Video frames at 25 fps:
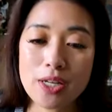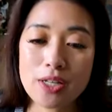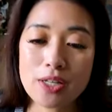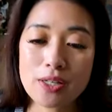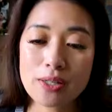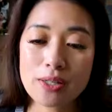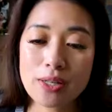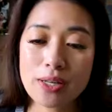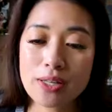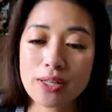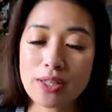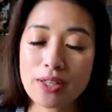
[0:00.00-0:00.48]

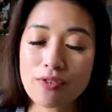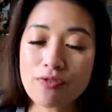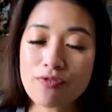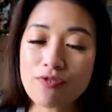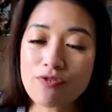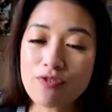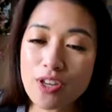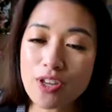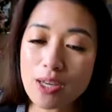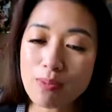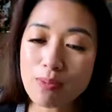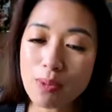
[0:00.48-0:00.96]
is like the
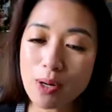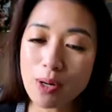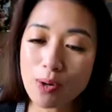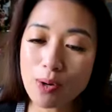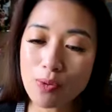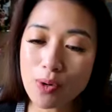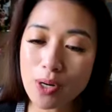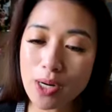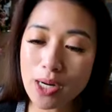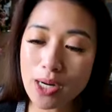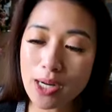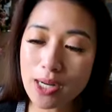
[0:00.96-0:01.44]

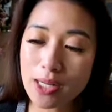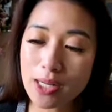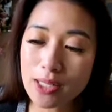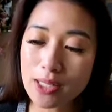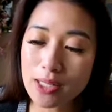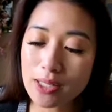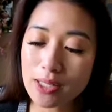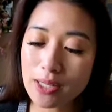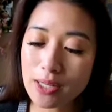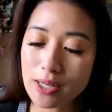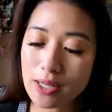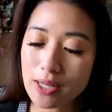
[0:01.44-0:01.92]
FEMA
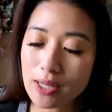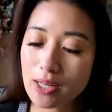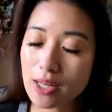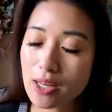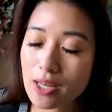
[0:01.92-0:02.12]
ones.